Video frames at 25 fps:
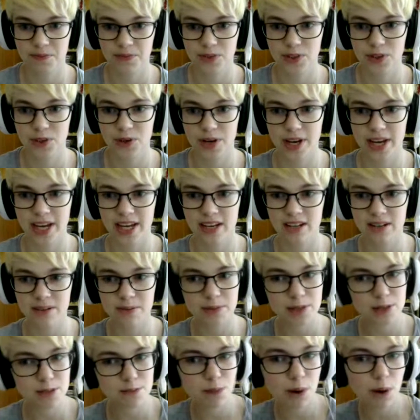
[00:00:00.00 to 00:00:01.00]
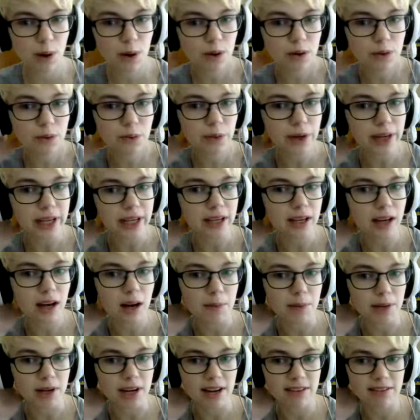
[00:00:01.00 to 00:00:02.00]
Your kingdom is poor and weak. A
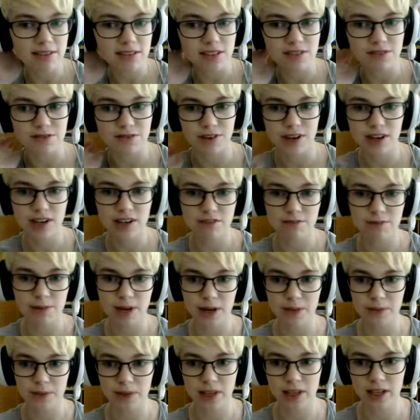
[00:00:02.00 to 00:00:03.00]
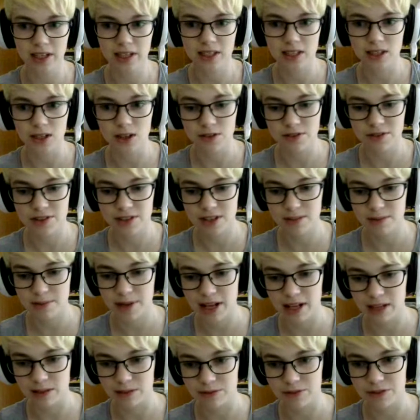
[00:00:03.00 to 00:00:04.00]
benevolent friend of mine would like to offer some
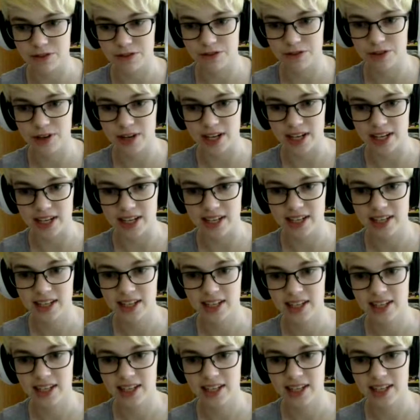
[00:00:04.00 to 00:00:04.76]
help for free.